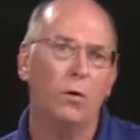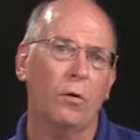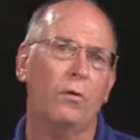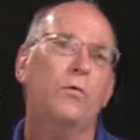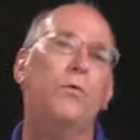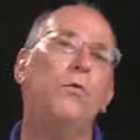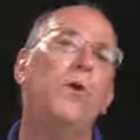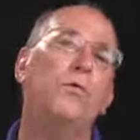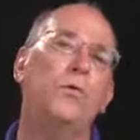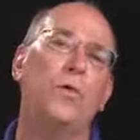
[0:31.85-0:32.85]
There are 2
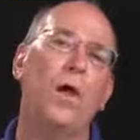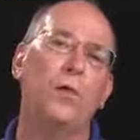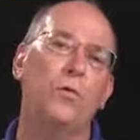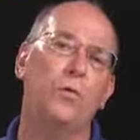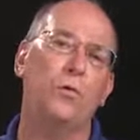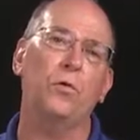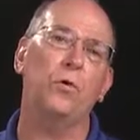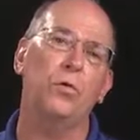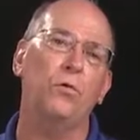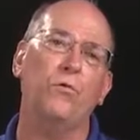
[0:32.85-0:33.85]
different sizes to
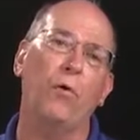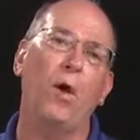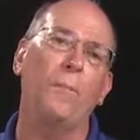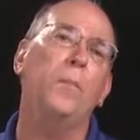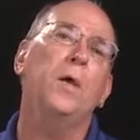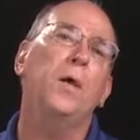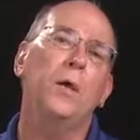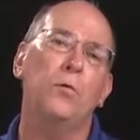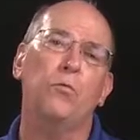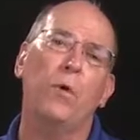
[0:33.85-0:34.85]
choose from.
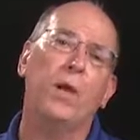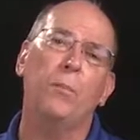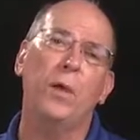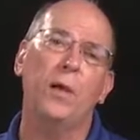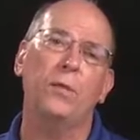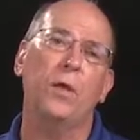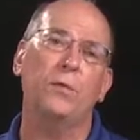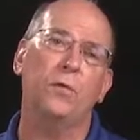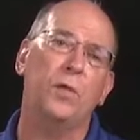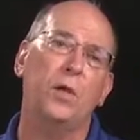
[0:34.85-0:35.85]
It's recommended
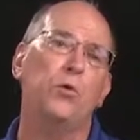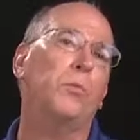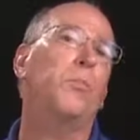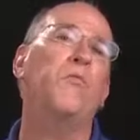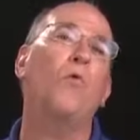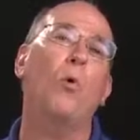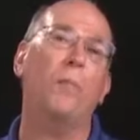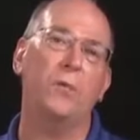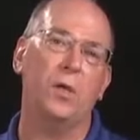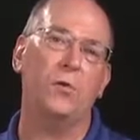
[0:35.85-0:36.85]
that the teacher
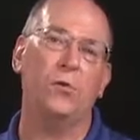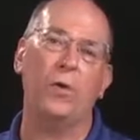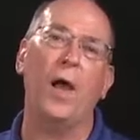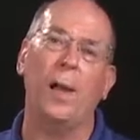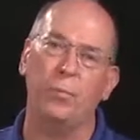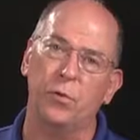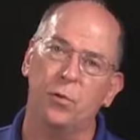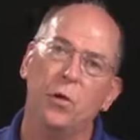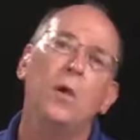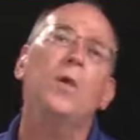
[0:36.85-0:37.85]
perform these
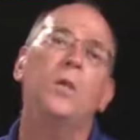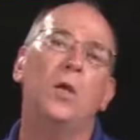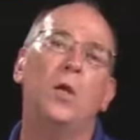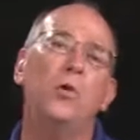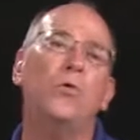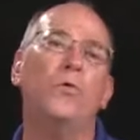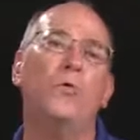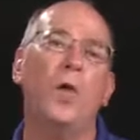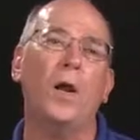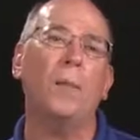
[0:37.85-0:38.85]
steps. The initial
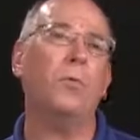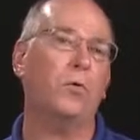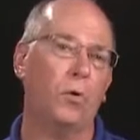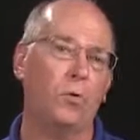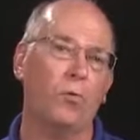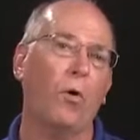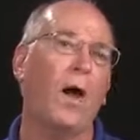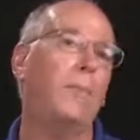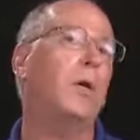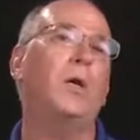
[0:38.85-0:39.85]
setup is
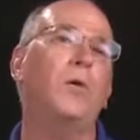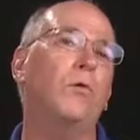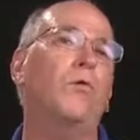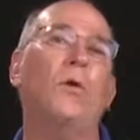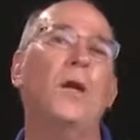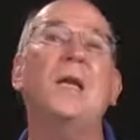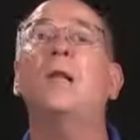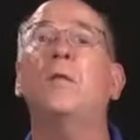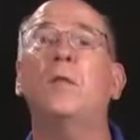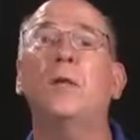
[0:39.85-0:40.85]
described and illustrated
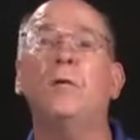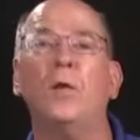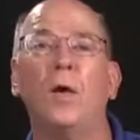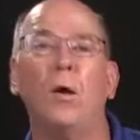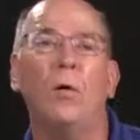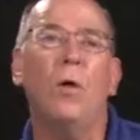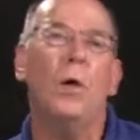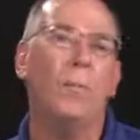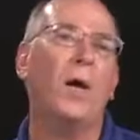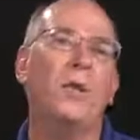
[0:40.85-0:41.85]
in detail
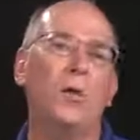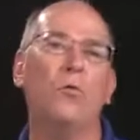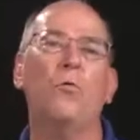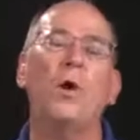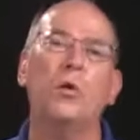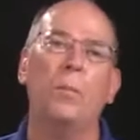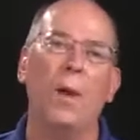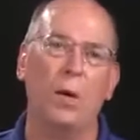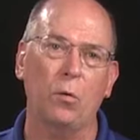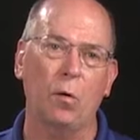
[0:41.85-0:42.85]
by the instruction
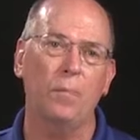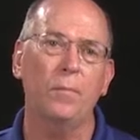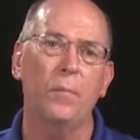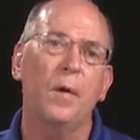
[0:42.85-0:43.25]
manual.